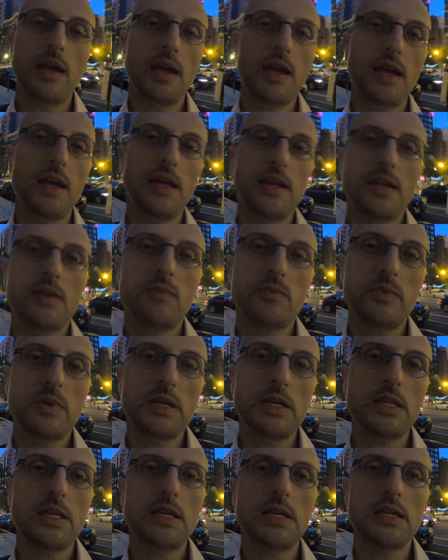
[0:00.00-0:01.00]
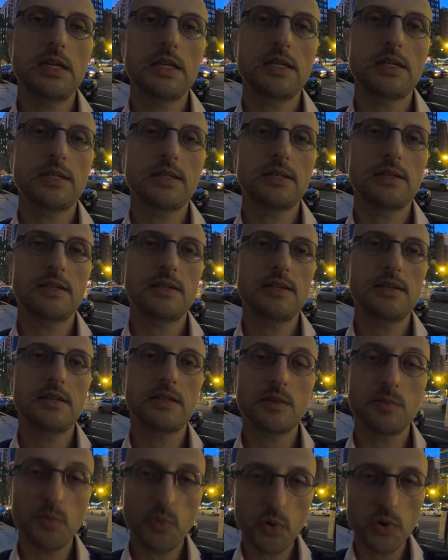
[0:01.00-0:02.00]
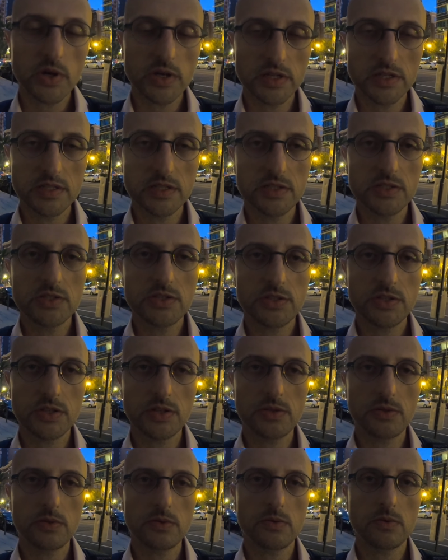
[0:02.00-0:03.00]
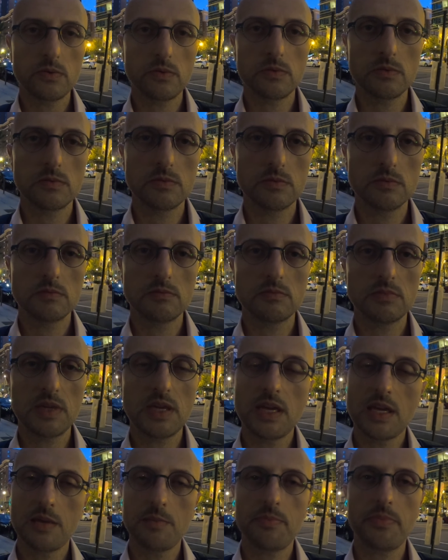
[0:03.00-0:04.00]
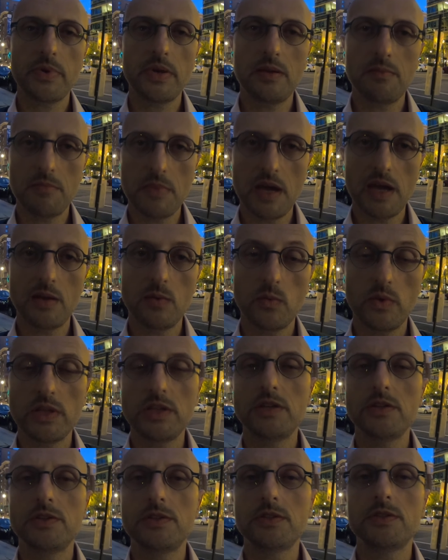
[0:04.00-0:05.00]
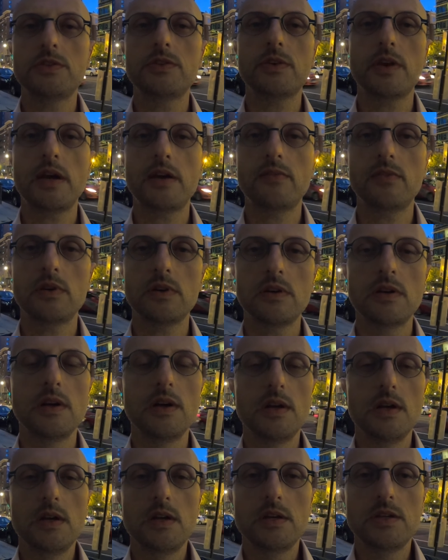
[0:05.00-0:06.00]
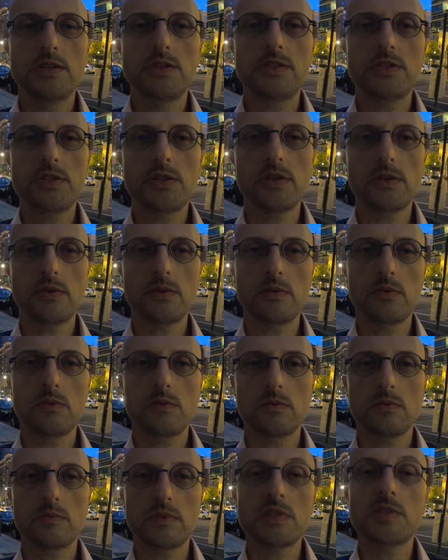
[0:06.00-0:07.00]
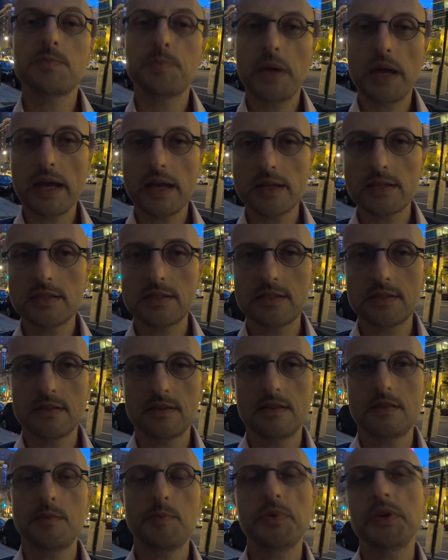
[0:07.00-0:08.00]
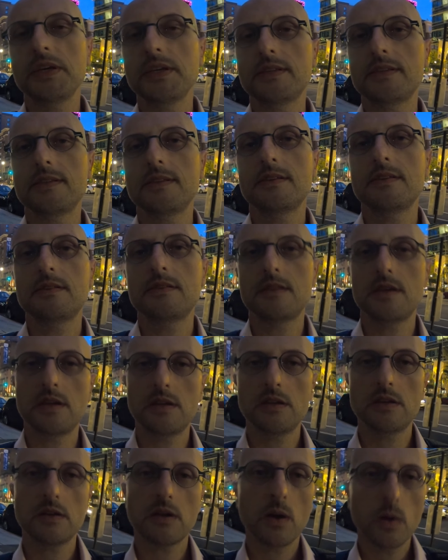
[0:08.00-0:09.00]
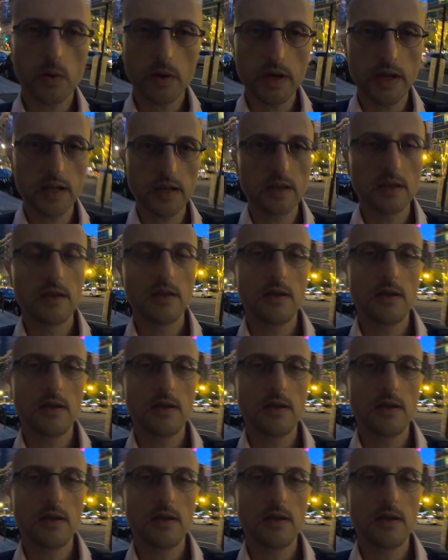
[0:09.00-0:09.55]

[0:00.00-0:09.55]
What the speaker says: and it really is important to keep in mind when you do travel to respect the places that you're going.